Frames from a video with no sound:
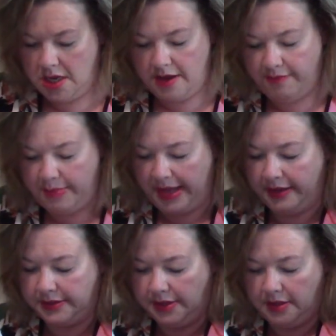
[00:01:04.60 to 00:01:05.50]
of
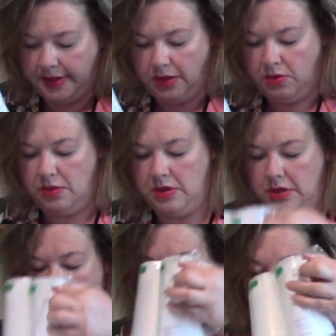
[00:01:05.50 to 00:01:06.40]
bags. Here we go.
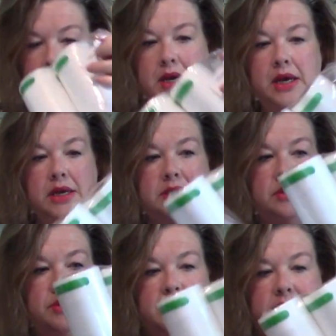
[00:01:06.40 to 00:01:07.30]

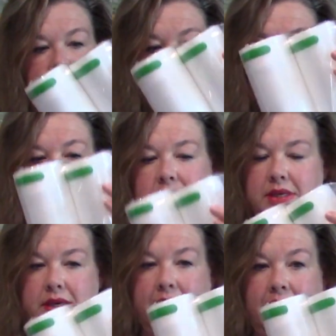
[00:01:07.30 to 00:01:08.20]
So this is
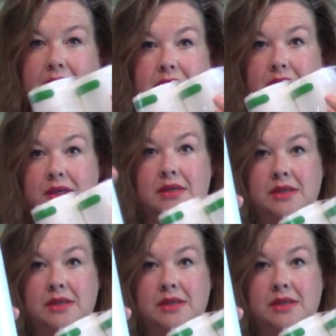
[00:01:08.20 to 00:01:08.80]
the 8